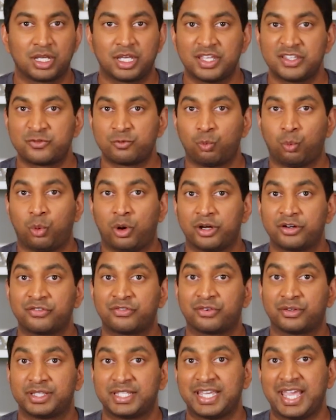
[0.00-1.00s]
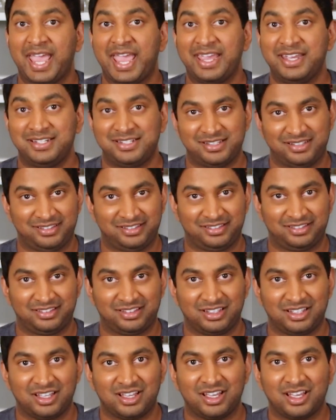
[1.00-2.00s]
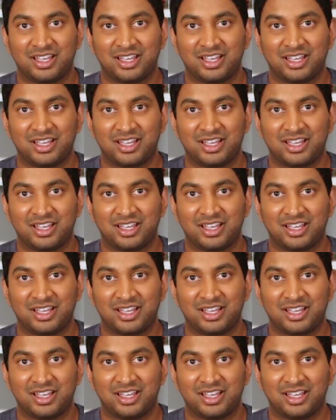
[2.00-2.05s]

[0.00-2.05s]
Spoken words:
is one for the ages.